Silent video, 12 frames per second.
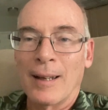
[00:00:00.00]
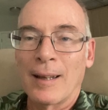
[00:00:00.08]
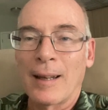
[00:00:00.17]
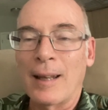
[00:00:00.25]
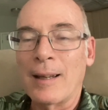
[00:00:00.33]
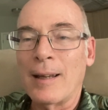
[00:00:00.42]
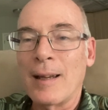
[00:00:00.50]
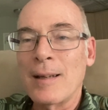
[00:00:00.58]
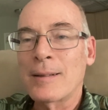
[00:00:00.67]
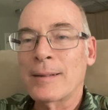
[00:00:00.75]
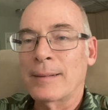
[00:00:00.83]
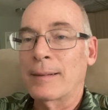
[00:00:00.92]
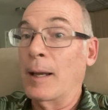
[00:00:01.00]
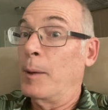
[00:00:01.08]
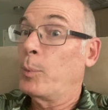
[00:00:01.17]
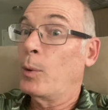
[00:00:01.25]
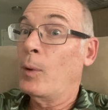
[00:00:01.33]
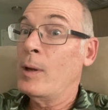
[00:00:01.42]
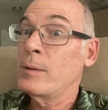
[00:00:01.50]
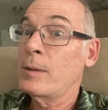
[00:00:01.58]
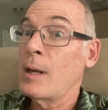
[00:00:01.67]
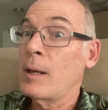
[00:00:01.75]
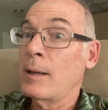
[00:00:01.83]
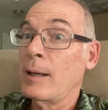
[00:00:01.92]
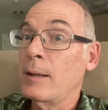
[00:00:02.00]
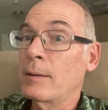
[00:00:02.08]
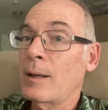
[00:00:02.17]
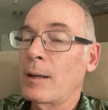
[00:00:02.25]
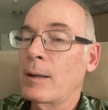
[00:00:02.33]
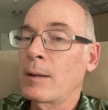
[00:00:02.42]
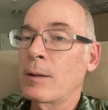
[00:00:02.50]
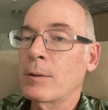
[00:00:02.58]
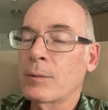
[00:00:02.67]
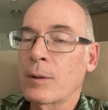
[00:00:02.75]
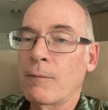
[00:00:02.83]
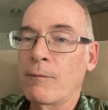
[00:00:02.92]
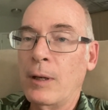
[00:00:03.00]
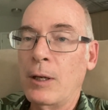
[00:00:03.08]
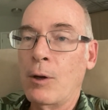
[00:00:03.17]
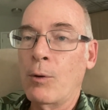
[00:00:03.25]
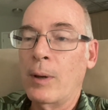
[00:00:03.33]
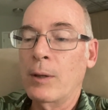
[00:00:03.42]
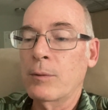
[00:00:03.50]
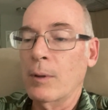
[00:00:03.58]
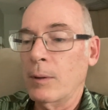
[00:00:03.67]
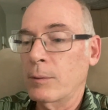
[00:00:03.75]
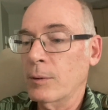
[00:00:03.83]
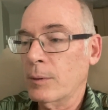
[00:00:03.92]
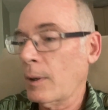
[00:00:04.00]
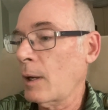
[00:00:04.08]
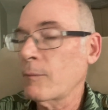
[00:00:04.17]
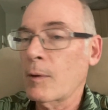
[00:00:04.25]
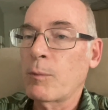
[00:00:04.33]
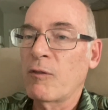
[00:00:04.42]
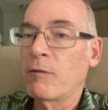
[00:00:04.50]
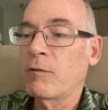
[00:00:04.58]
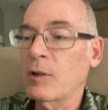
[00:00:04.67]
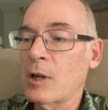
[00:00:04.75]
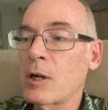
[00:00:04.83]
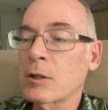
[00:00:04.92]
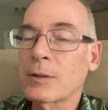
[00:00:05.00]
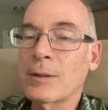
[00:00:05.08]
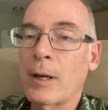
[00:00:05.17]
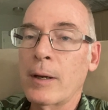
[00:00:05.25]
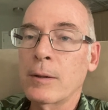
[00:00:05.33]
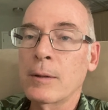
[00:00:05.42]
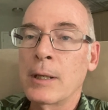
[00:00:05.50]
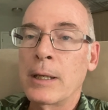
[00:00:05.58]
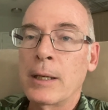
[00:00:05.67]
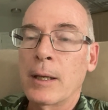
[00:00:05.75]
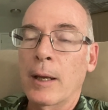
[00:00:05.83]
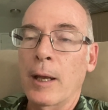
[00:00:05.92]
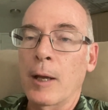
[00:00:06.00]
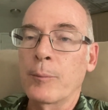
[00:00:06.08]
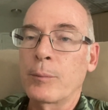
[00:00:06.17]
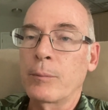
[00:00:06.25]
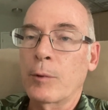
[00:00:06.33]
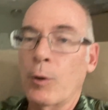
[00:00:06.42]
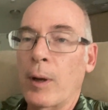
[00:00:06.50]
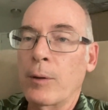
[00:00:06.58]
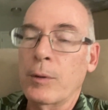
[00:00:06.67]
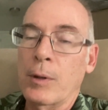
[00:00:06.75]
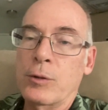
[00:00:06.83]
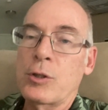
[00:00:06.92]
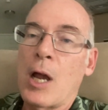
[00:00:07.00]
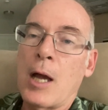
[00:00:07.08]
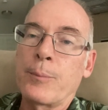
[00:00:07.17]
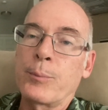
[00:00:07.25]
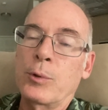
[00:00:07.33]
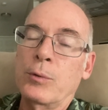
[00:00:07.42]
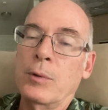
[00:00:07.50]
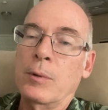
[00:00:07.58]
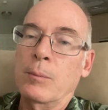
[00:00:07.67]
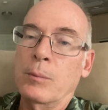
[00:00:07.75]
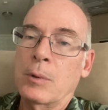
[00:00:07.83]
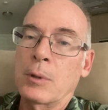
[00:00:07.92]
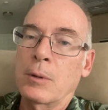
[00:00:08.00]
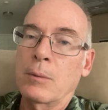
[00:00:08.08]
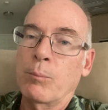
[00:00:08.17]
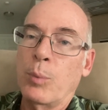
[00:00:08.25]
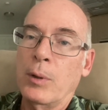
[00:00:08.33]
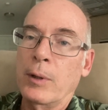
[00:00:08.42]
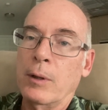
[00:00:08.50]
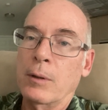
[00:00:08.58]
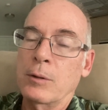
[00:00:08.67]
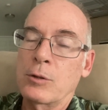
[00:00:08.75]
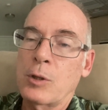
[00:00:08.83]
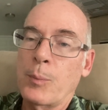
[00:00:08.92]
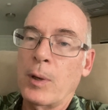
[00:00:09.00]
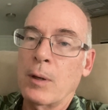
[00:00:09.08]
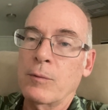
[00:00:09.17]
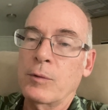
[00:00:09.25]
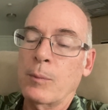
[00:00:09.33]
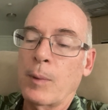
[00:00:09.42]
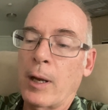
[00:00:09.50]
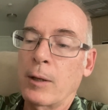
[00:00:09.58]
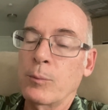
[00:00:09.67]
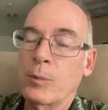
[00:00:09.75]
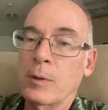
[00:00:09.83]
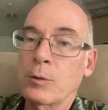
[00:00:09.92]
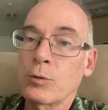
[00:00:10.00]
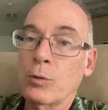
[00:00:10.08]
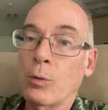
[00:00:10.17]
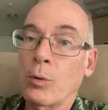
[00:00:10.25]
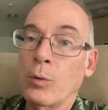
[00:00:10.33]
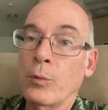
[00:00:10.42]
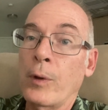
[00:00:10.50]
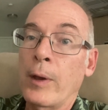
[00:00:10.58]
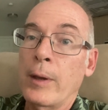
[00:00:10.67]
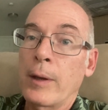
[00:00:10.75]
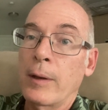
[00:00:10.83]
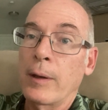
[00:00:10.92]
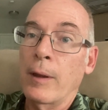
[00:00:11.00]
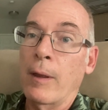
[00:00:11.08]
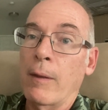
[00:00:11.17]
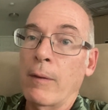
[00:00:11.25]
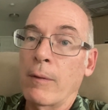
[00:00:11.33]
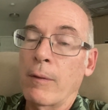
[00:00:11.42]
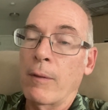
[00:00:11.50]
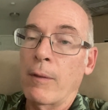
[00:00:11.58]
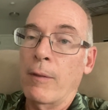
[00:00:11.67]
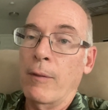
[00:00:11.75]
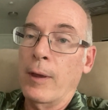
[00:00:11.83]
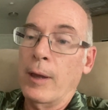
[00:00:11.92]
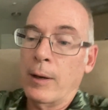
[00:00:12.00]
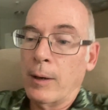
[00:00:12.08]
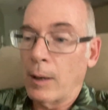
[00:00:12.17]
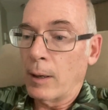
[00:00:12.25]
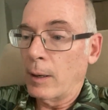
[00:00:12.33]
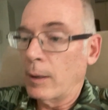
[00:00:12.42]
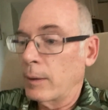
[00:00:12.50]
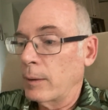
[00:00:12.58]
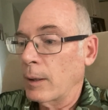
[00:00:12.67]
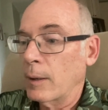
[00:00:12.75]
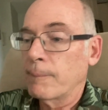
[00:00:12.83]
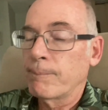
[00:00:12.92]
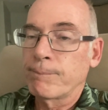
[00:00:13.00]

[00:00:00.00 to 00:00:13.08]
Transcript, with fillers: Hey guys, happy Wednesday. Hey, today's video is just kind of a vlog style. Um, go down to the shop, do some pulling and shipping of some items that sold, and then I uh,